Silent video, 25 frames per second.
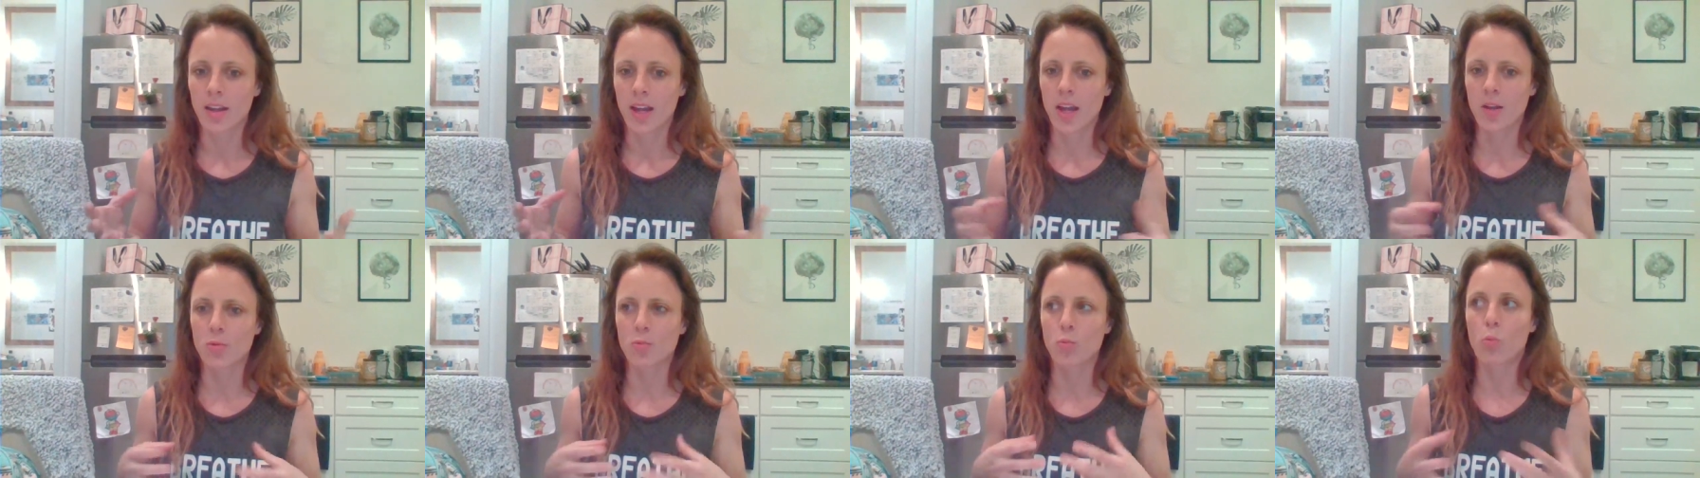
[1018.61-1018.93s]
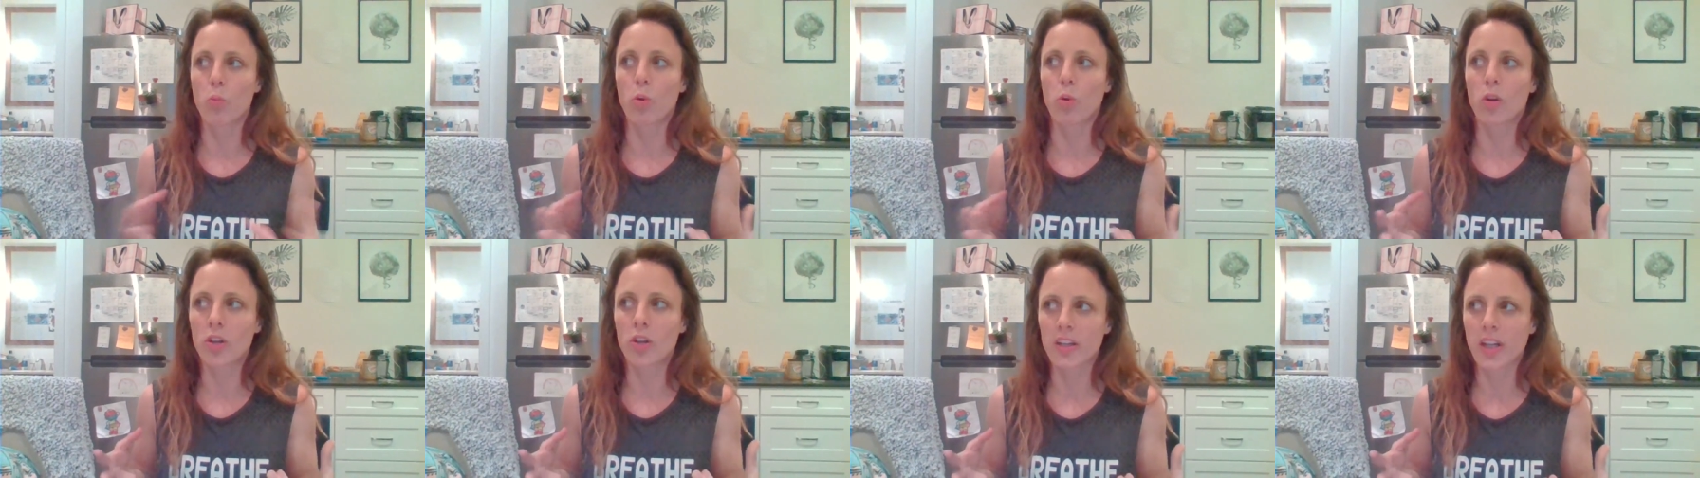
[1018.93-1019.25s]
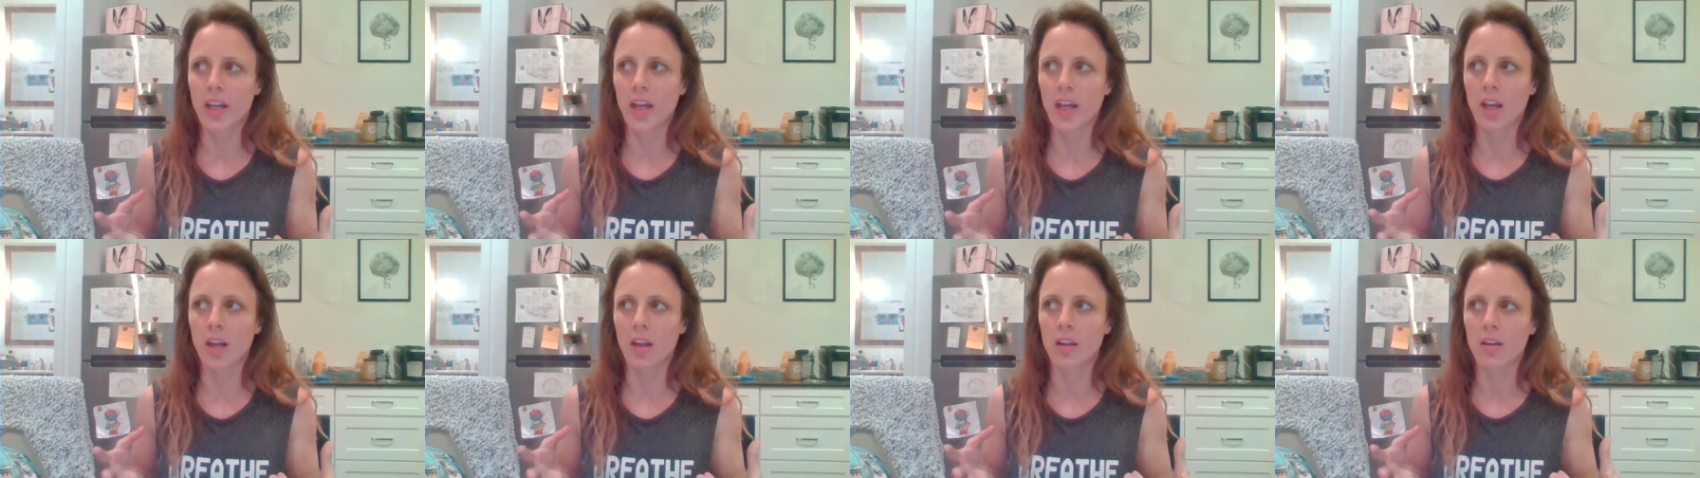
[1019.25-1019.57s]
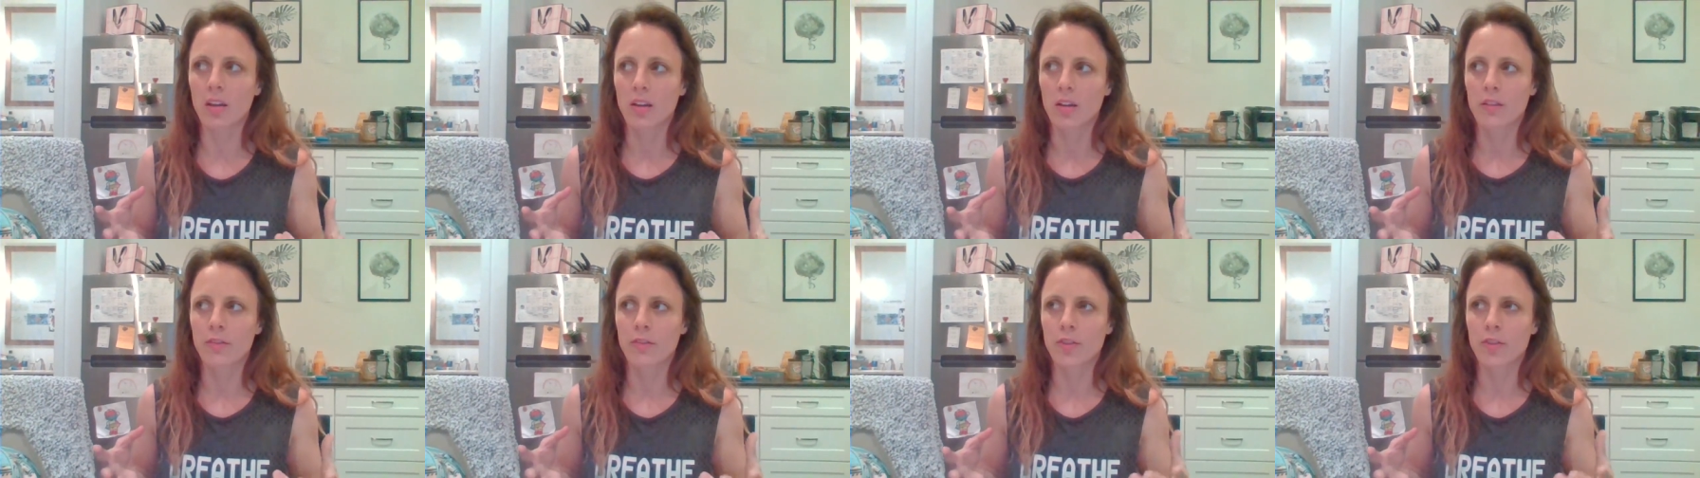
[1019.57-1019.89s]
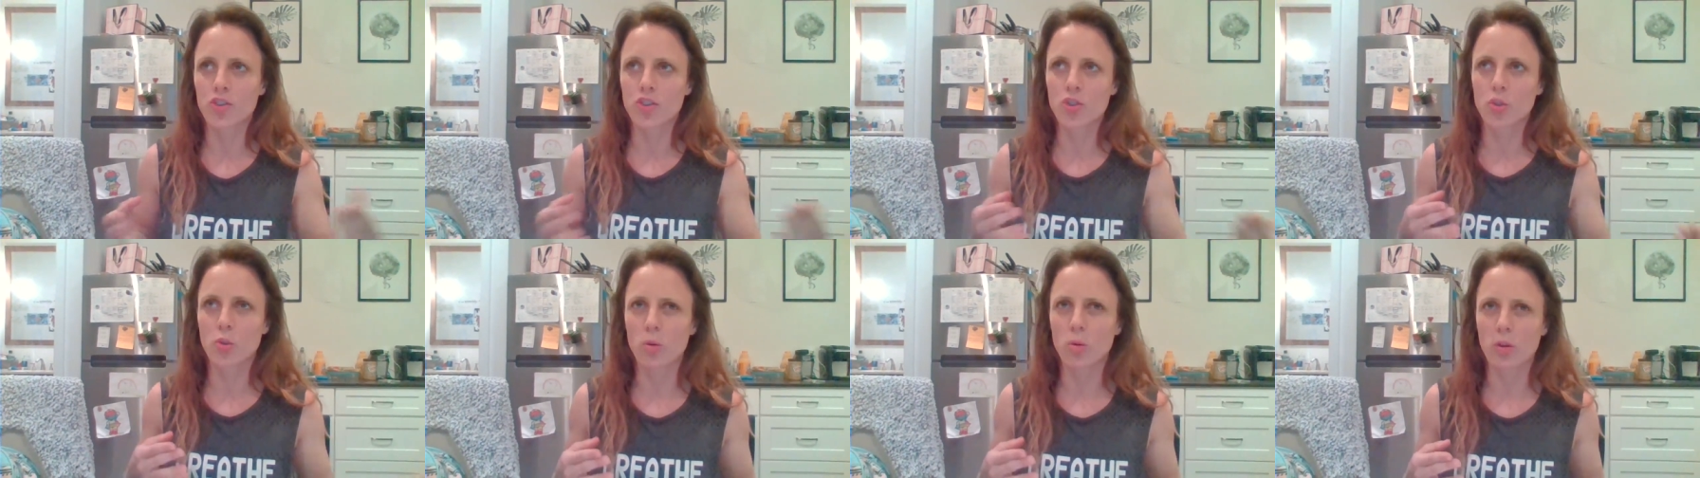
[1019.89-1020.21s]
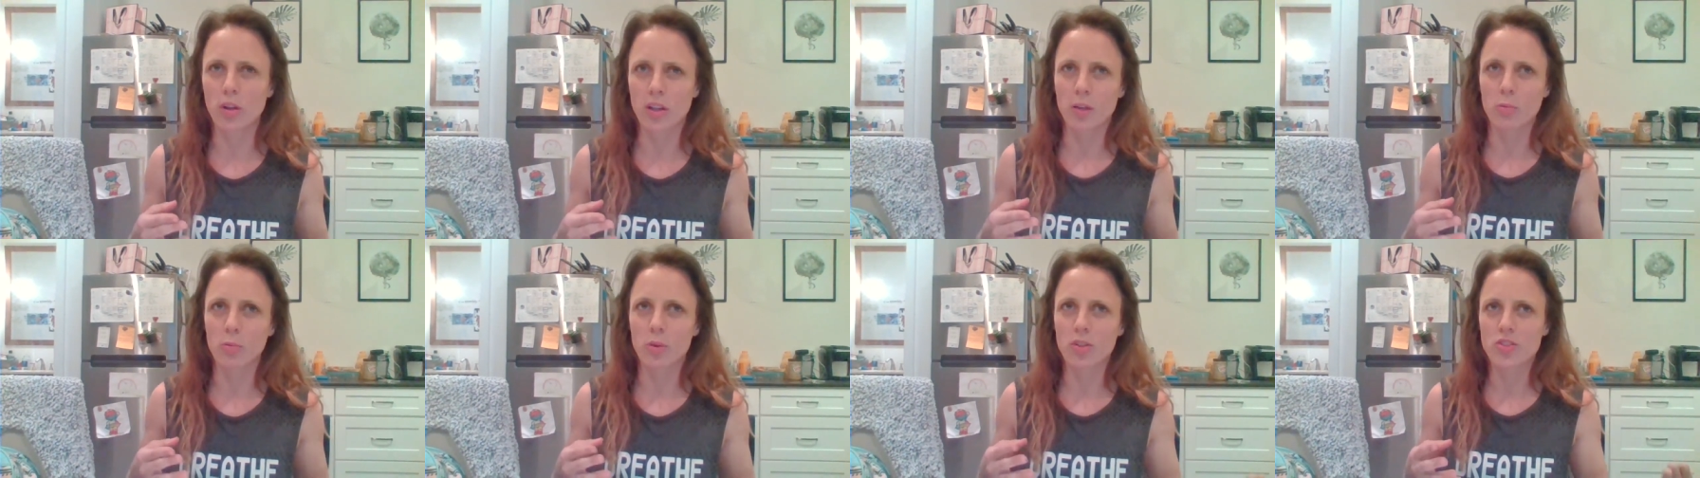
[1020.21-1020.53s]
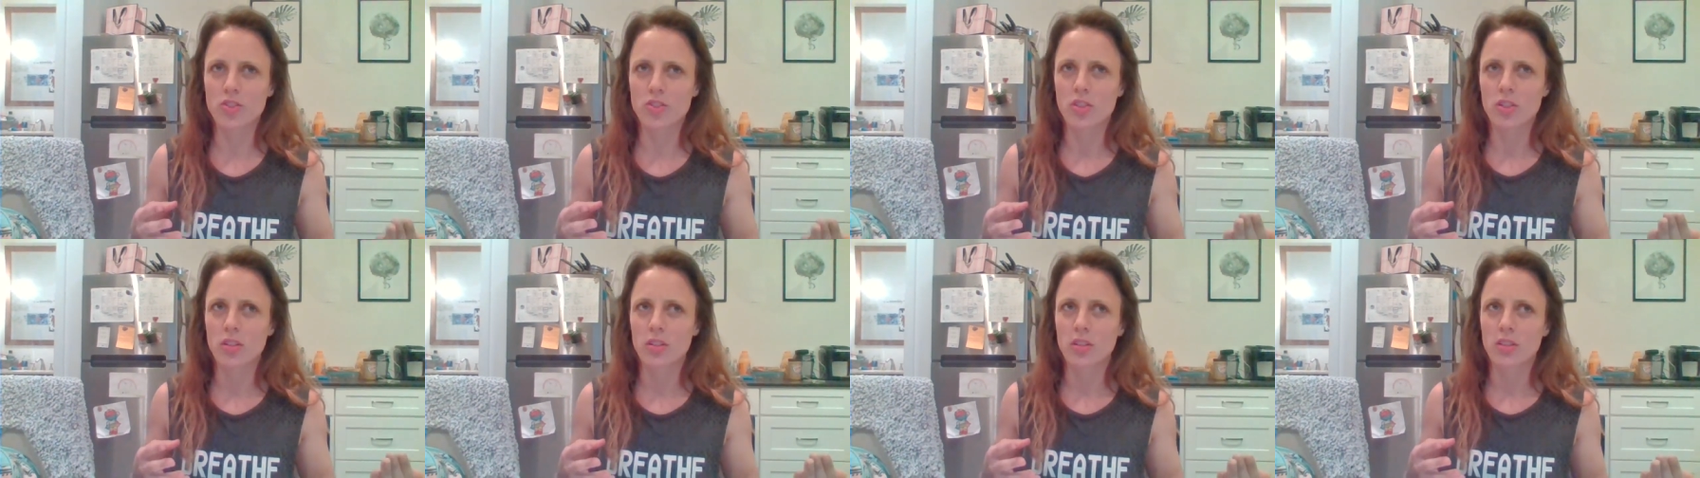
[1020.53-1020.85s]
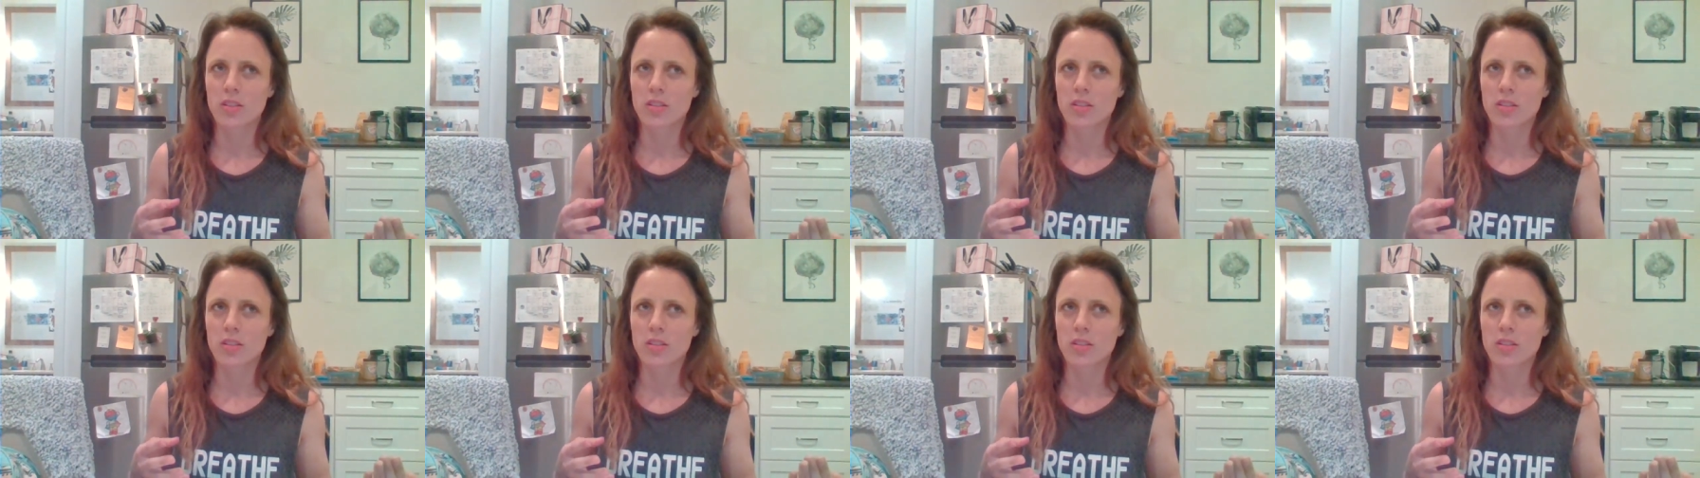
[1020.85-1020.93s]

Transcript: and working for joy, which